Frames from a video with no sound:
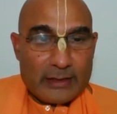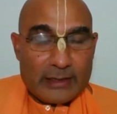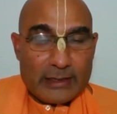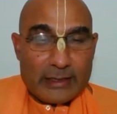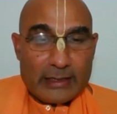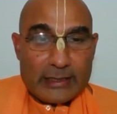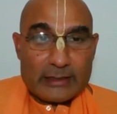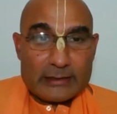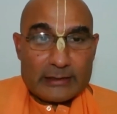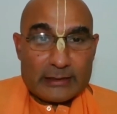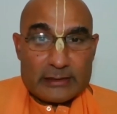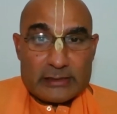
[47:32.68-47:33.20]

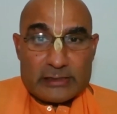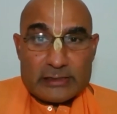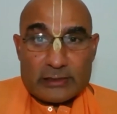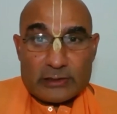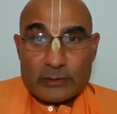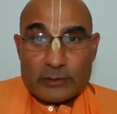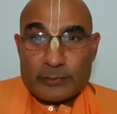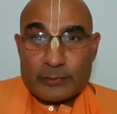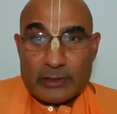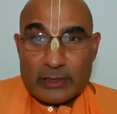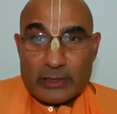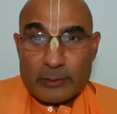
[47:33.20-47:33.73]
And then
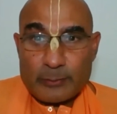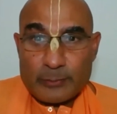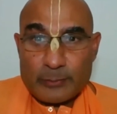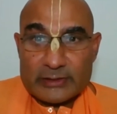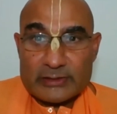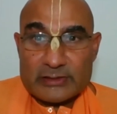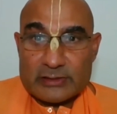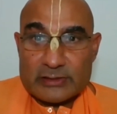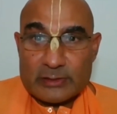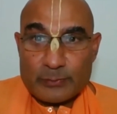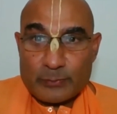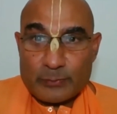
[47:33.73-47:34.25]
Srila Prabhupada
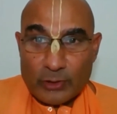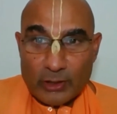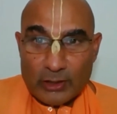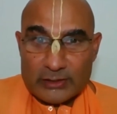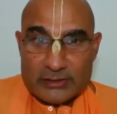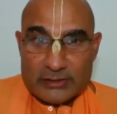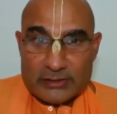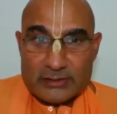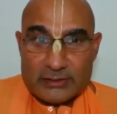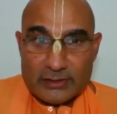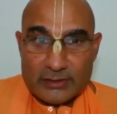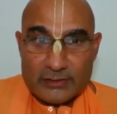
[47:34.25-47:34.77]

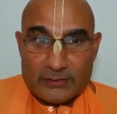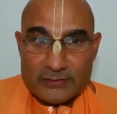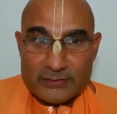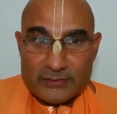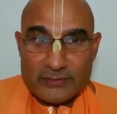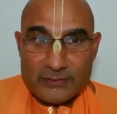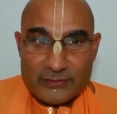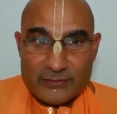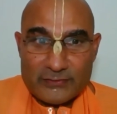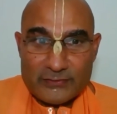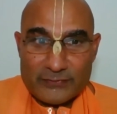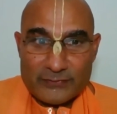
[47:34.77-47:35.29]
supports
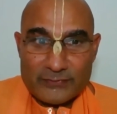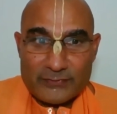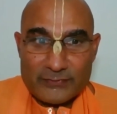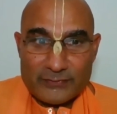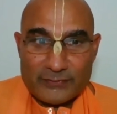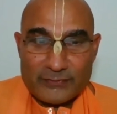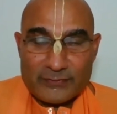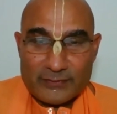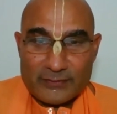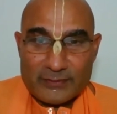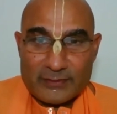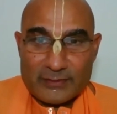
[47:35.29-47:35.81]
this.
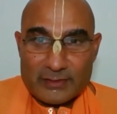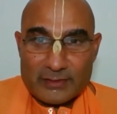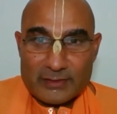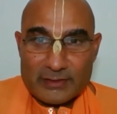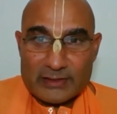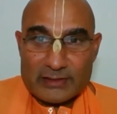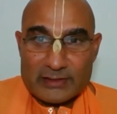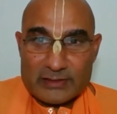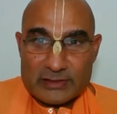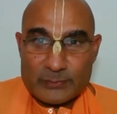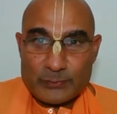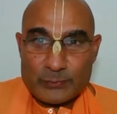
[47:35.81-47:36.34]
He
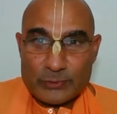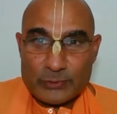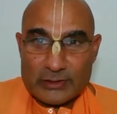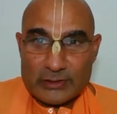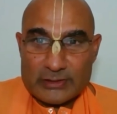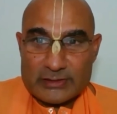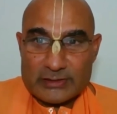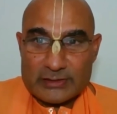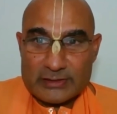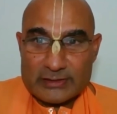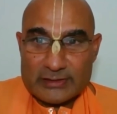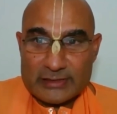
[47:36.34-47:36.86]

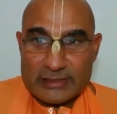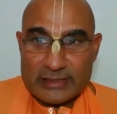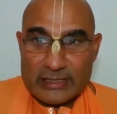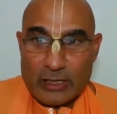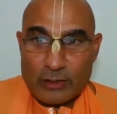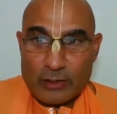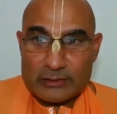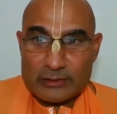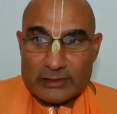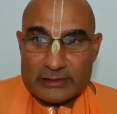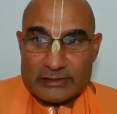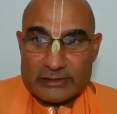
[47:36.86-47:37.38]
supports this. And how
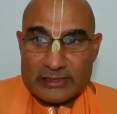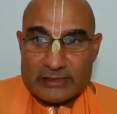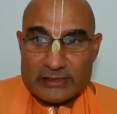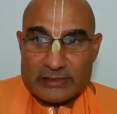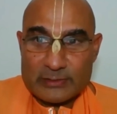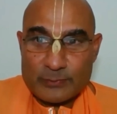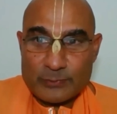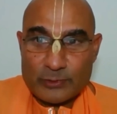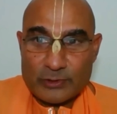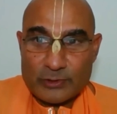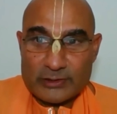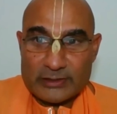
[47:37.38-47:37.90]
does he
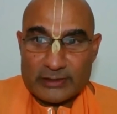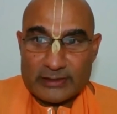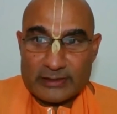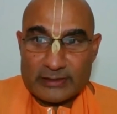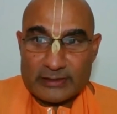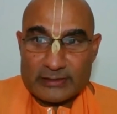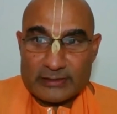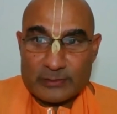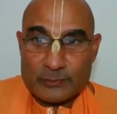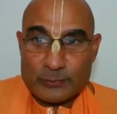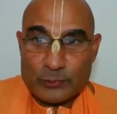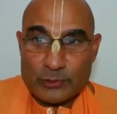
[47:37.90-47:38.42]
support it? He
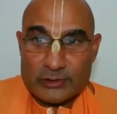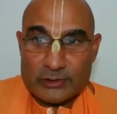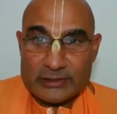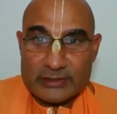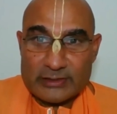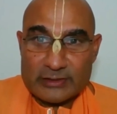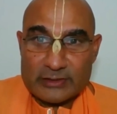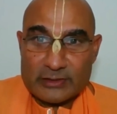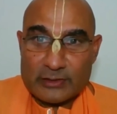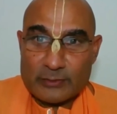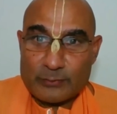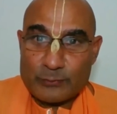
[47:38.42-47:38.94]
supports it
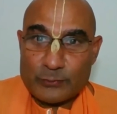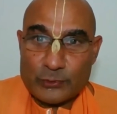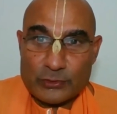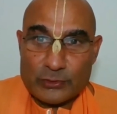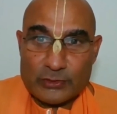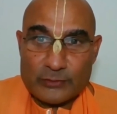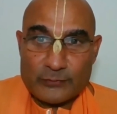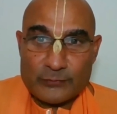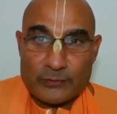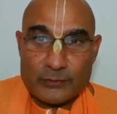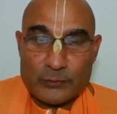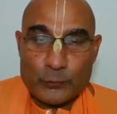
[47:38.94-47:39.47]
in a
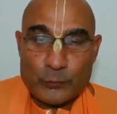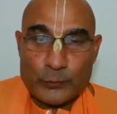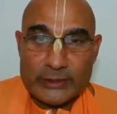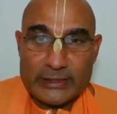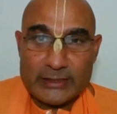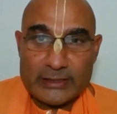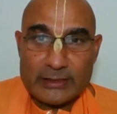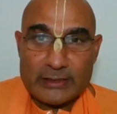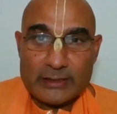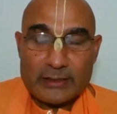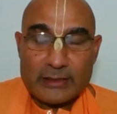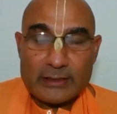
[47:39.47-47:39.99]
beautiful
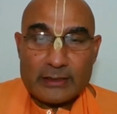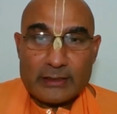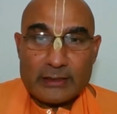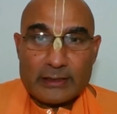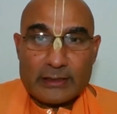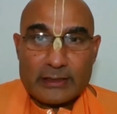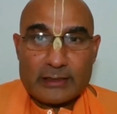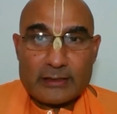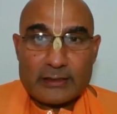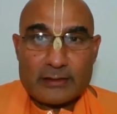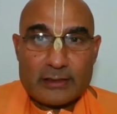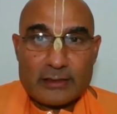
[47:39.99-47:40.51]
way
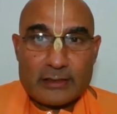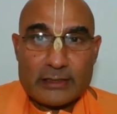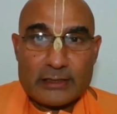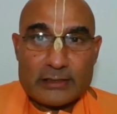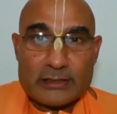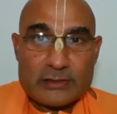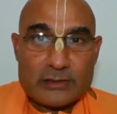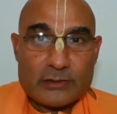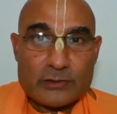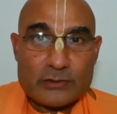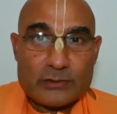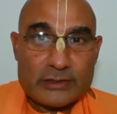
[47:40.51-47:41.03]
in
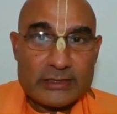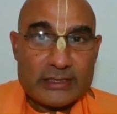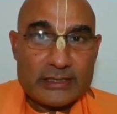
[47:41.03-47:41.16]
relation to the